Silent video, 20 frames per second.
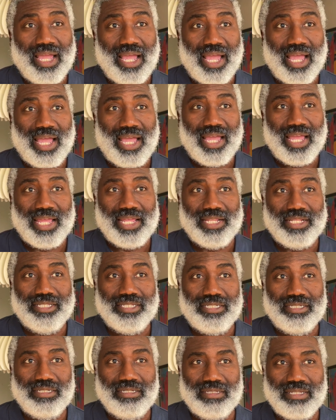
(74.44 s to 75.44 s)

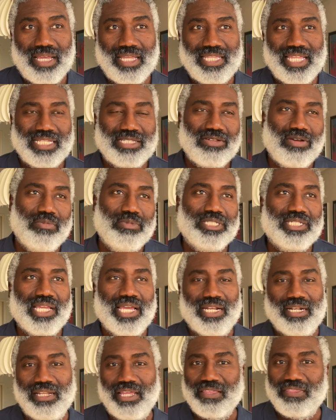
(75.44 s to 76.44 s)
And that's almost
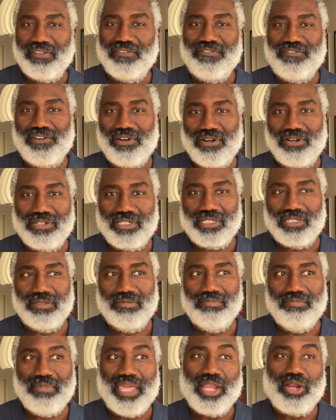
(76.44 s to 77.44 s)
kind of like the first
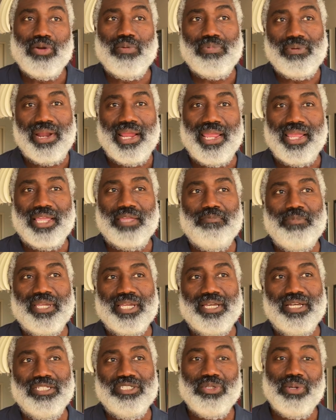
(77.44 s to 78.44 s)
make or break,
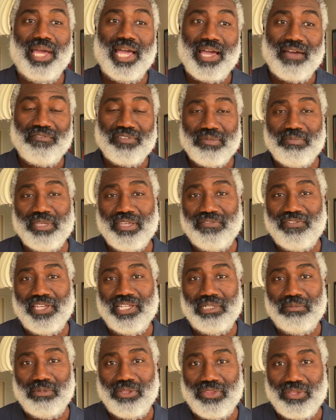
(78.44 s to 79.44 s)
because you have to be
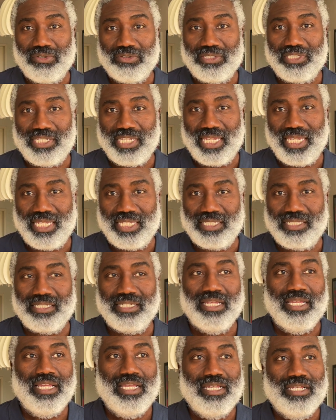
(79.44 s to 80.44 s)
available those dates.
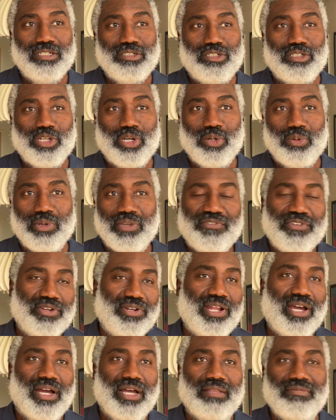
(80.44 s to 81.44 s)
So if
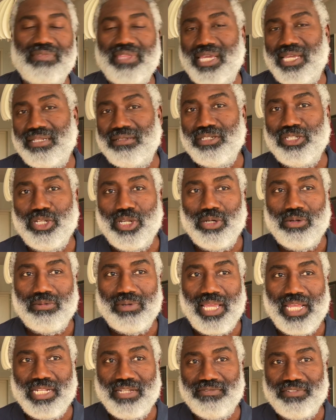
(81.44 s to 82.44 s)
you're not, then, you know,
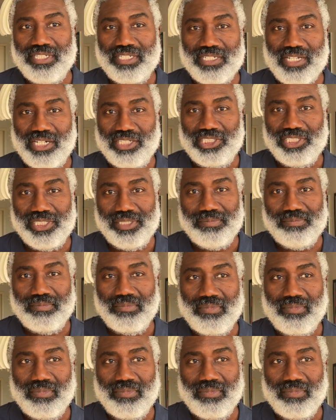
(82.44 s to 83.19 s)
end of discussion.